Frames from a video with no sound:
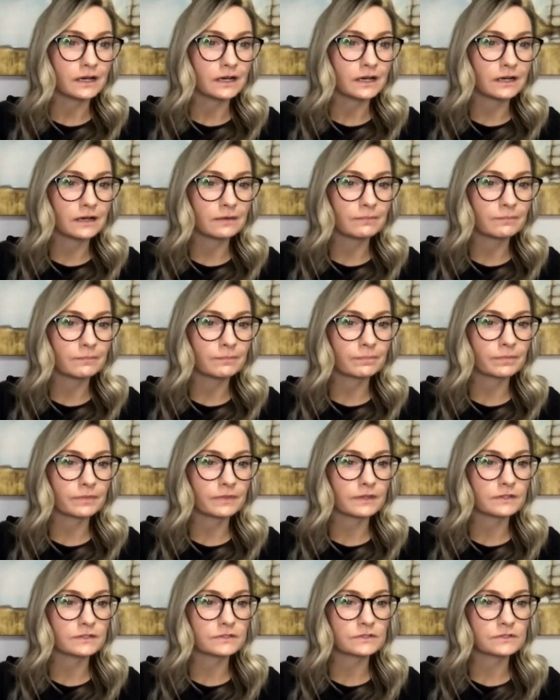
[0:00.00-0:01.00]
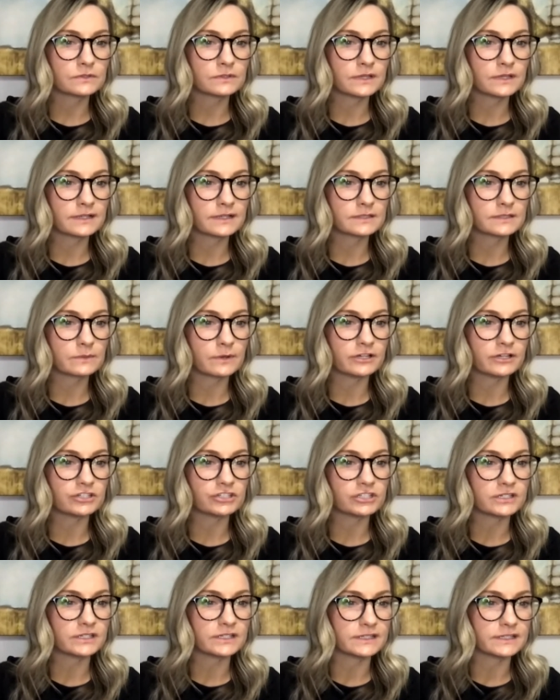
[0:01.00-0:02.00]
So next
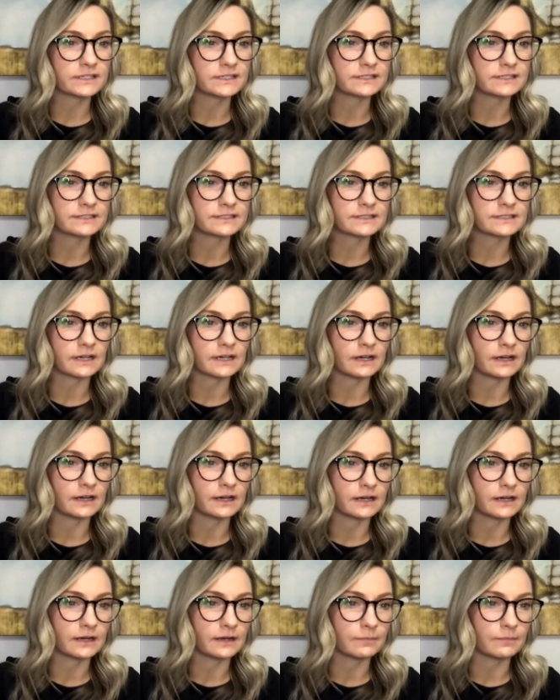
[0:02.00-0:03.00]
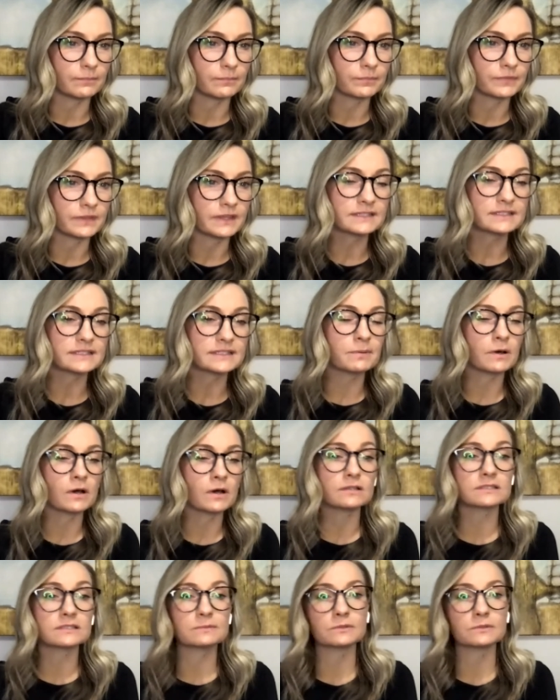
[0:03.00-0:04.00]
question is it
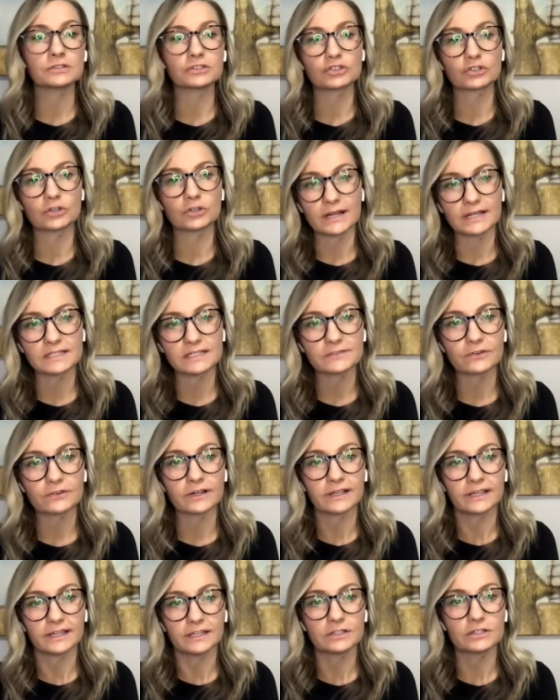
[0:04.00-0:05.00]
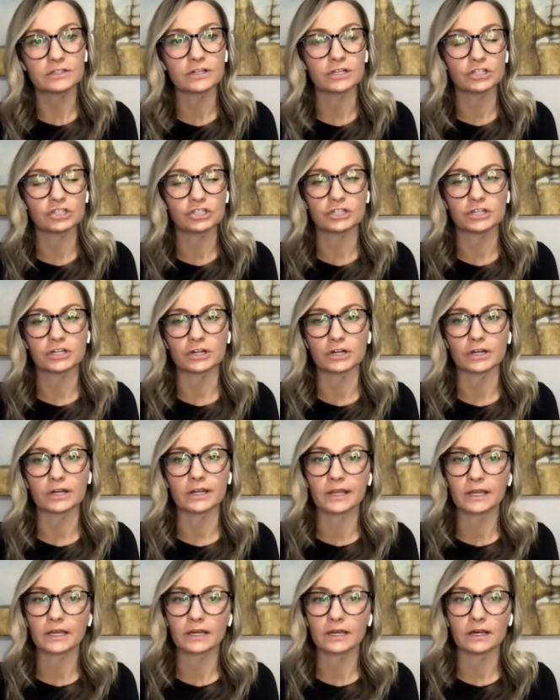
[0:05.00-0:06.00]
possible to transfer into
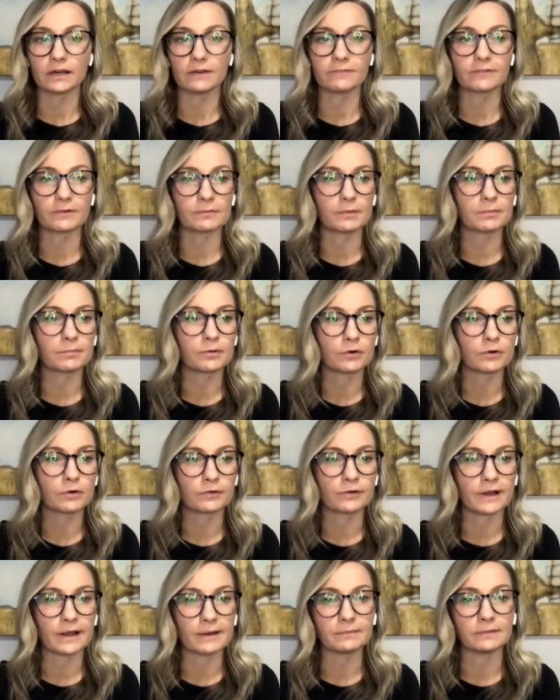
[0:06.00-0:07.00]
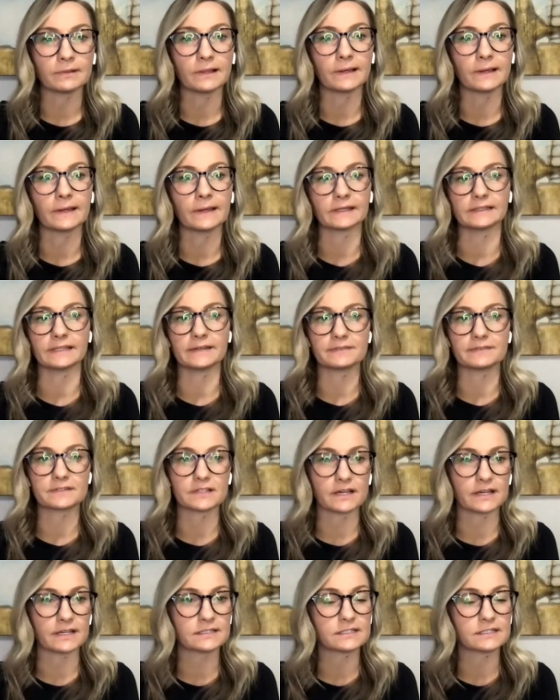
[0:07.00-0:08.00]
engineering from a program like life
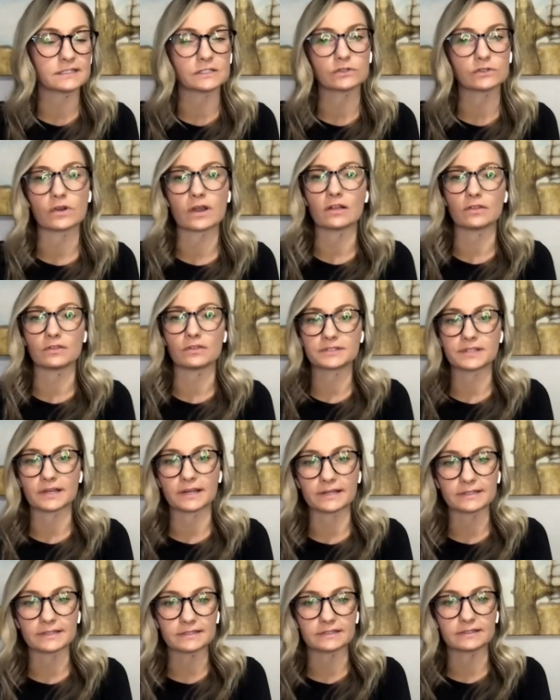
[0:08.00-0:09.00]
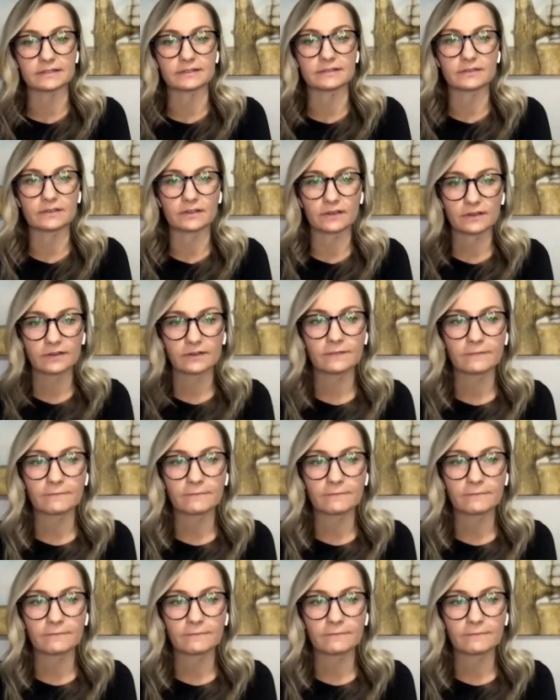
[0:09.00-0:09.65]
sciences or health sciences?